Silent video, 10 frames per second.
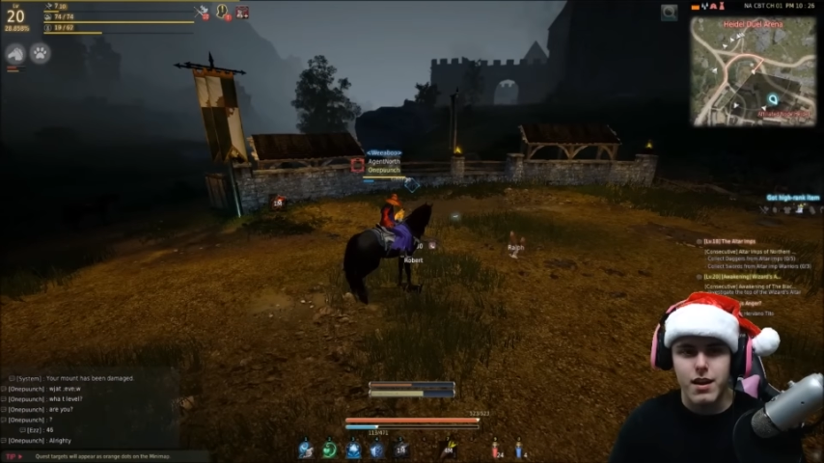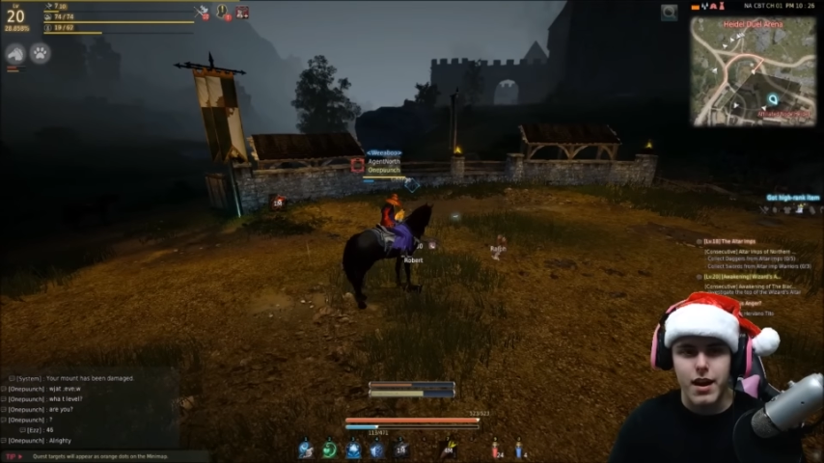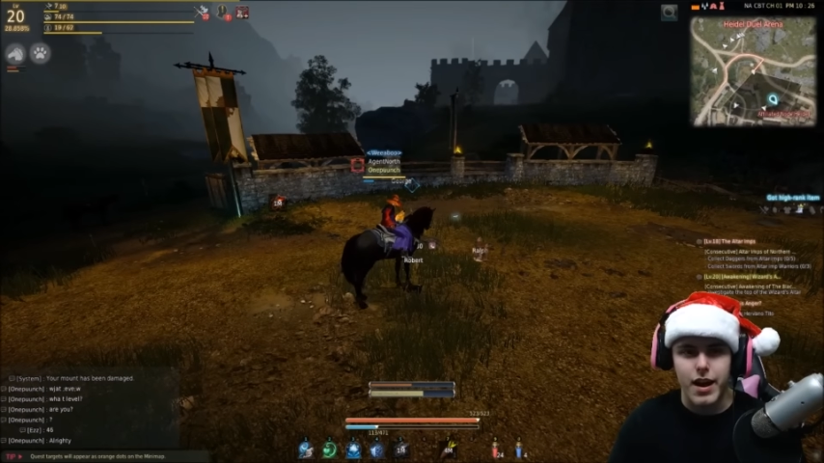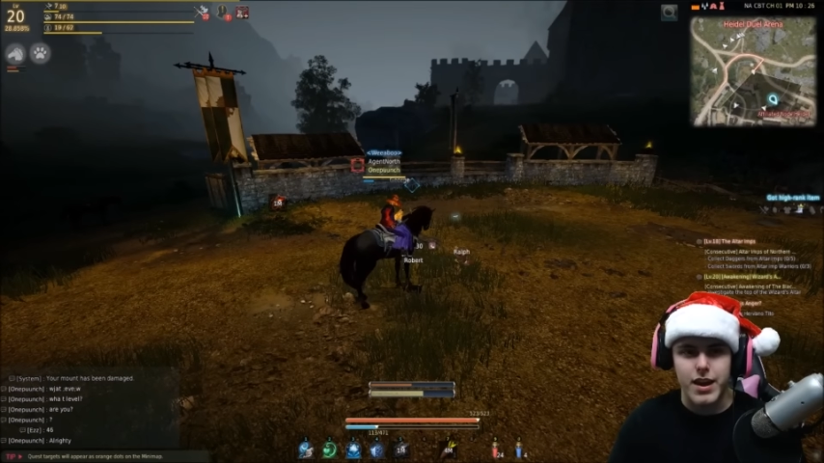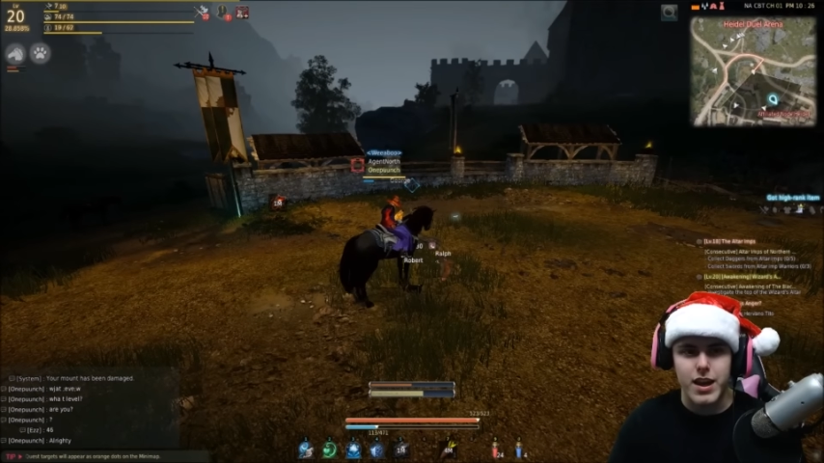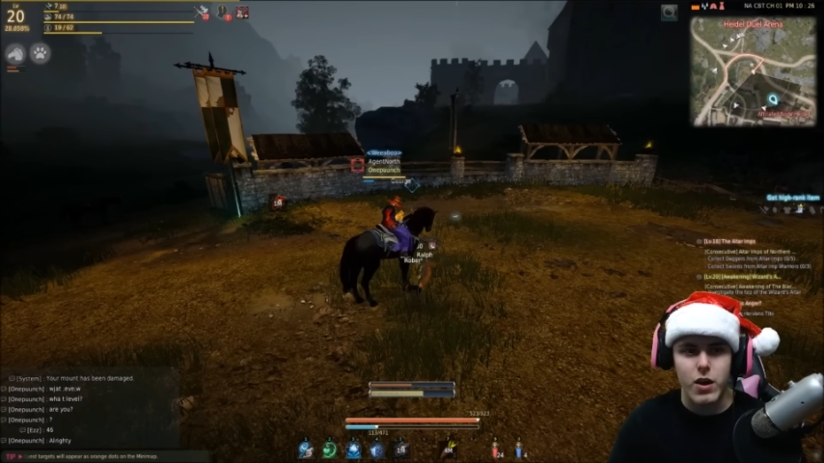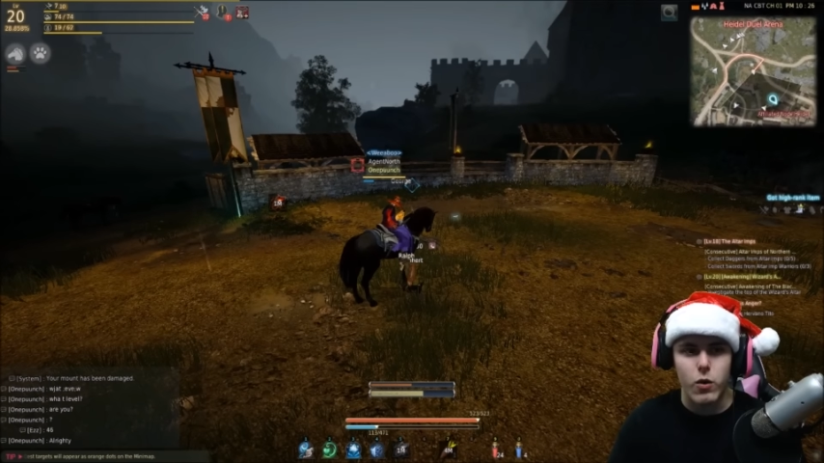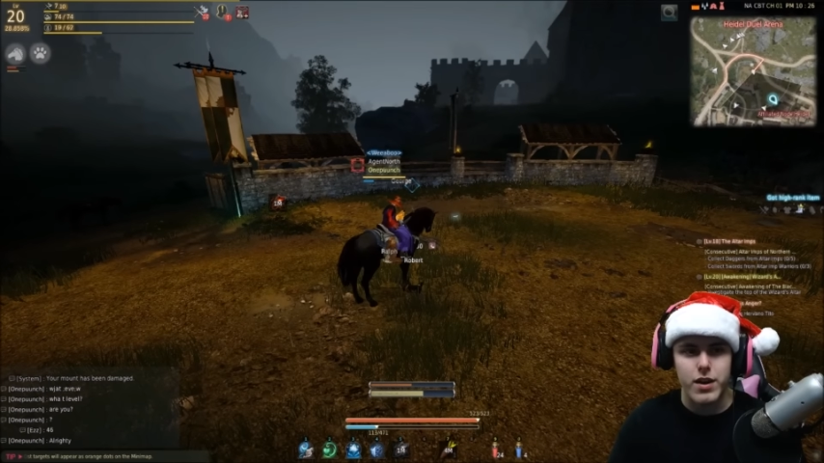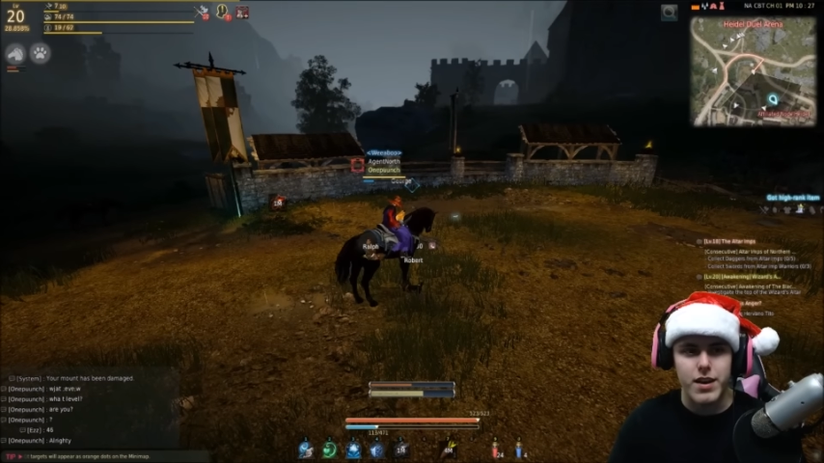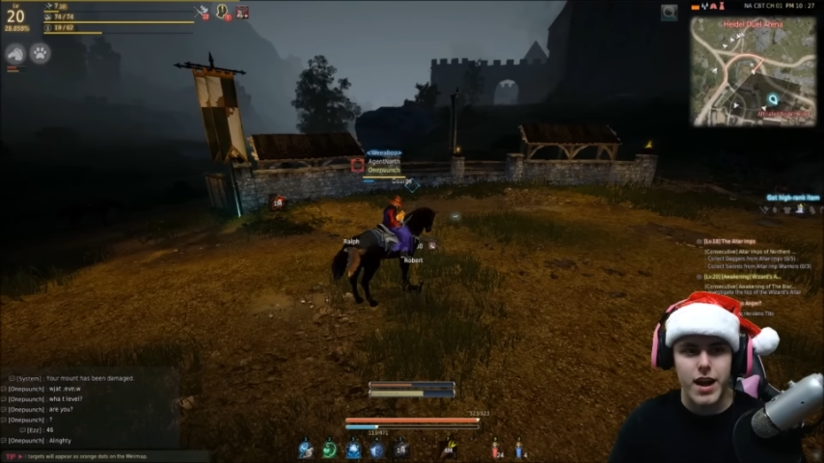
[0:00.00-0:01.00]
I got
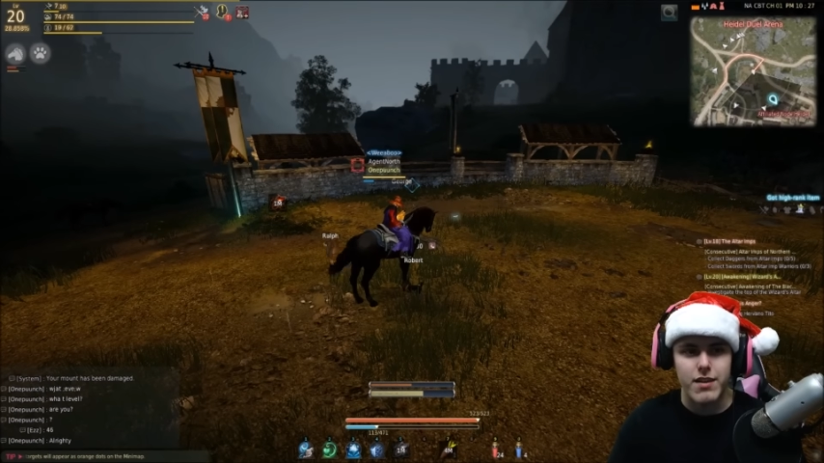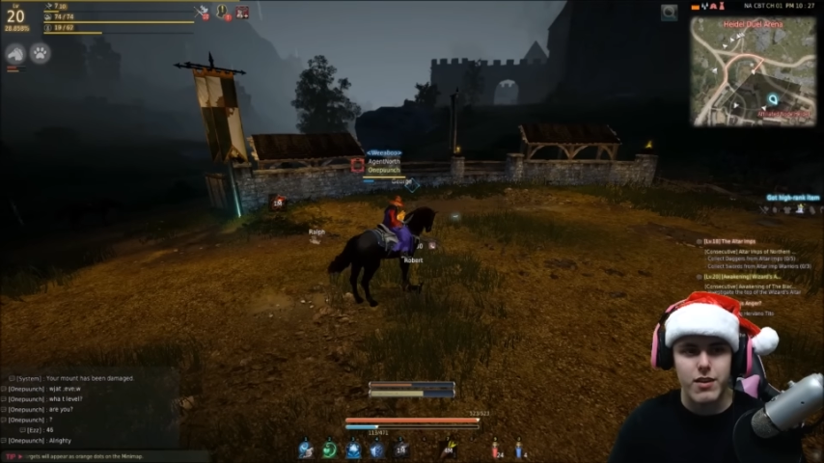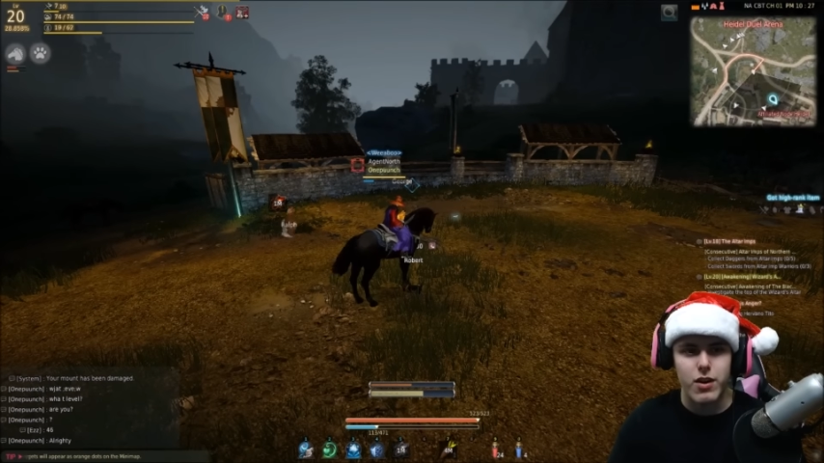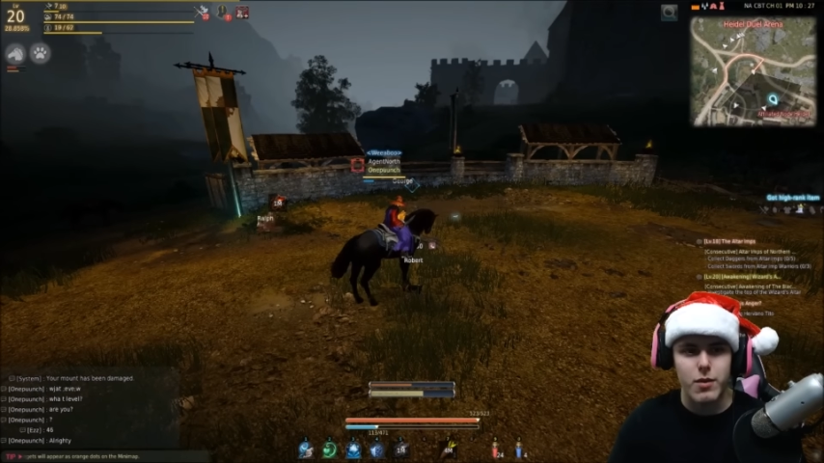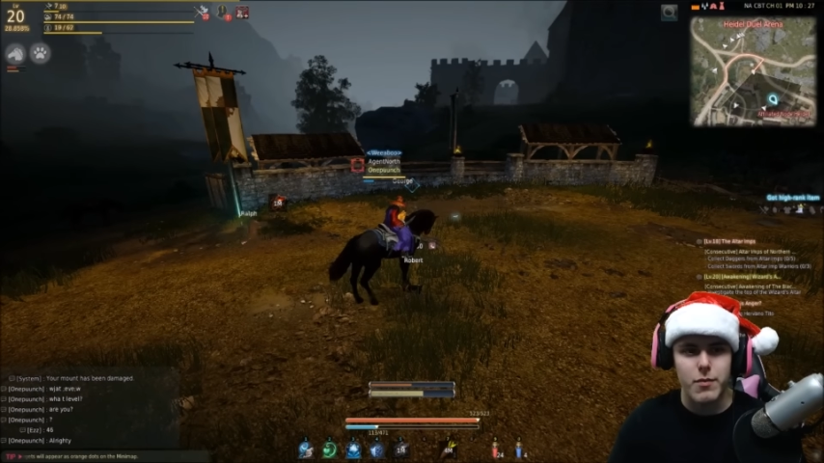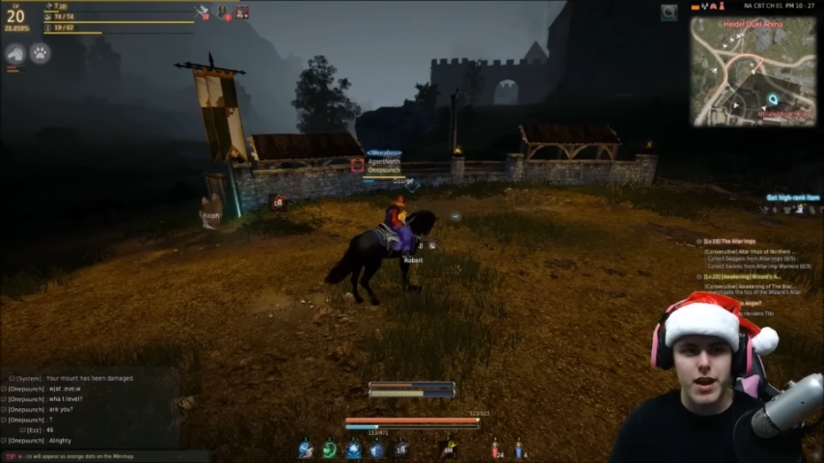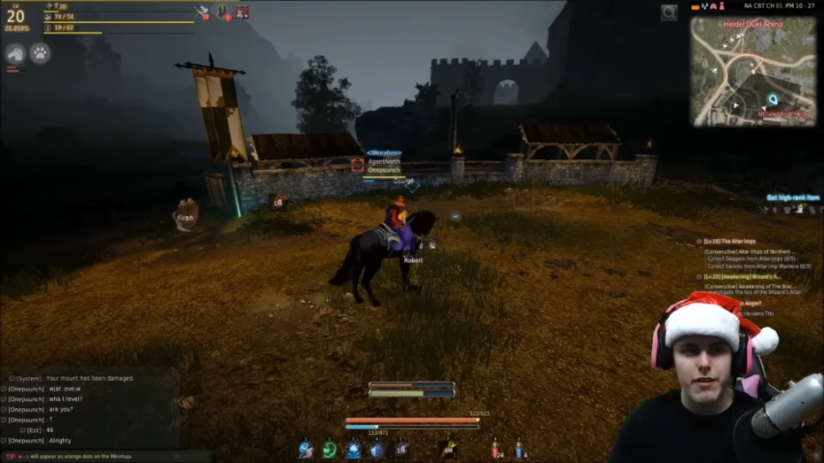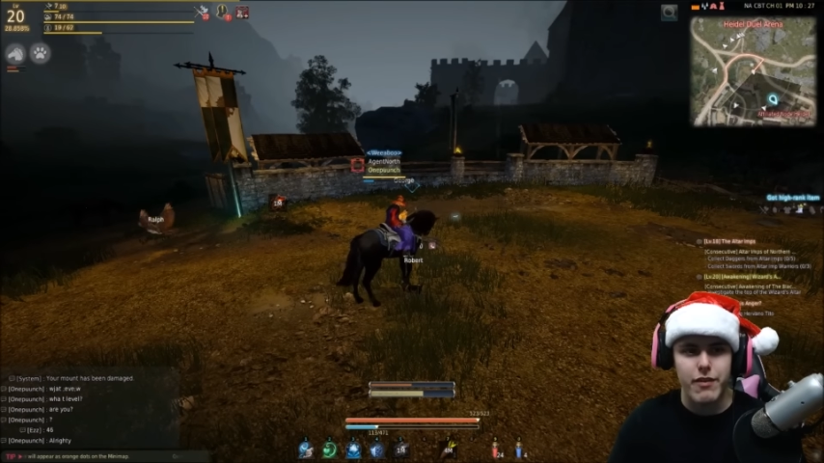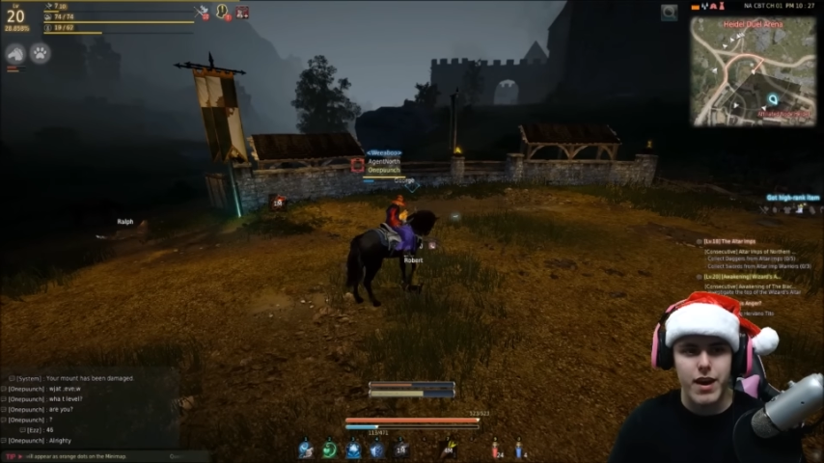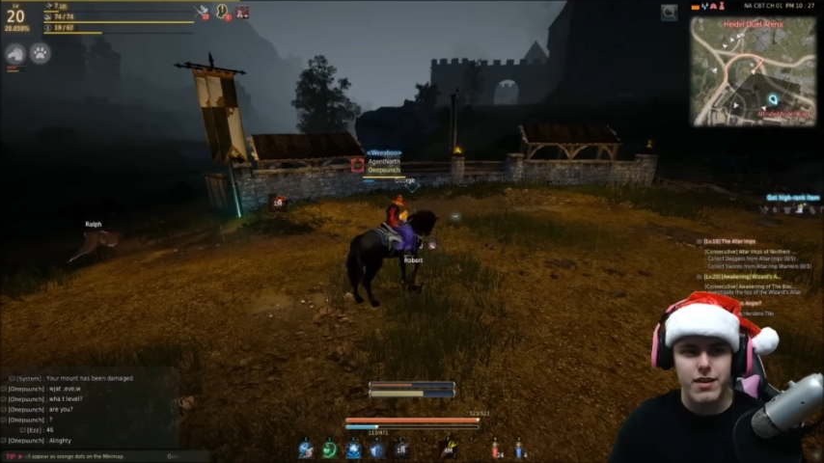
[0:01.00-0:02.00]
killed in that term and
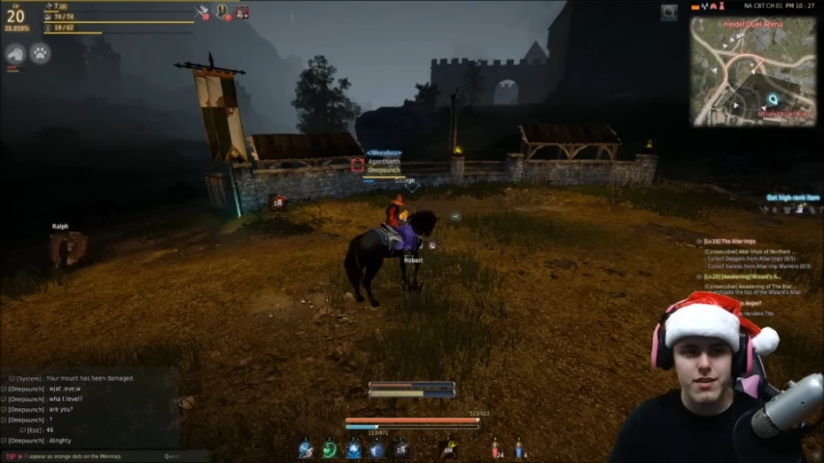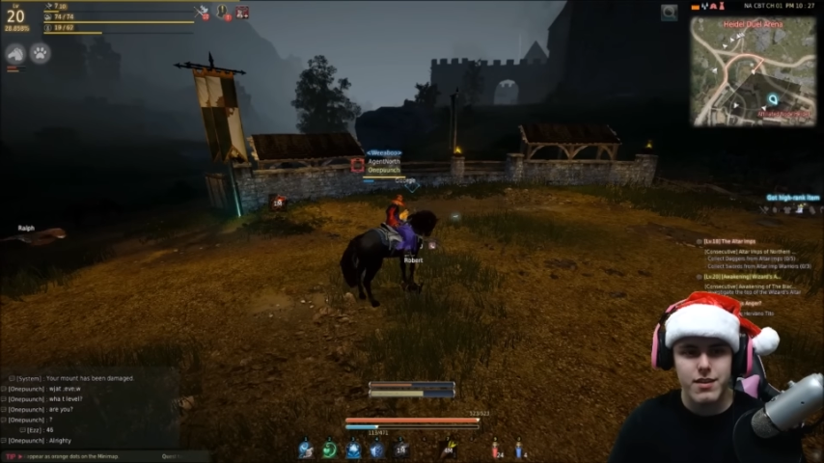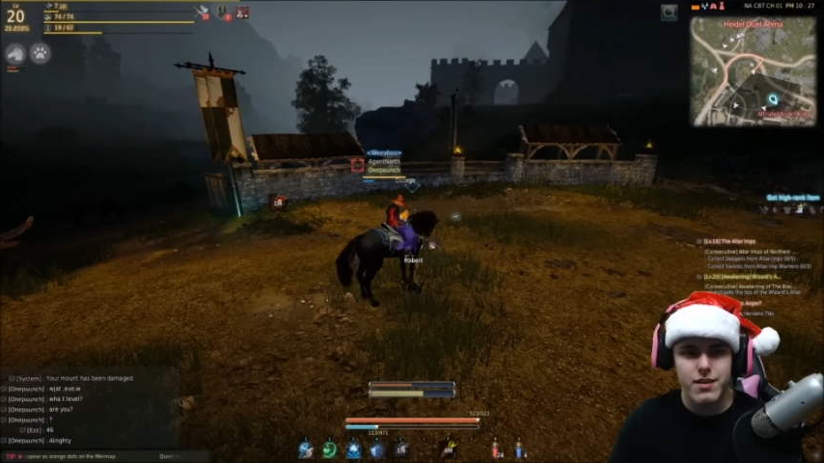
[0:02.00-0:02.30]
that fast.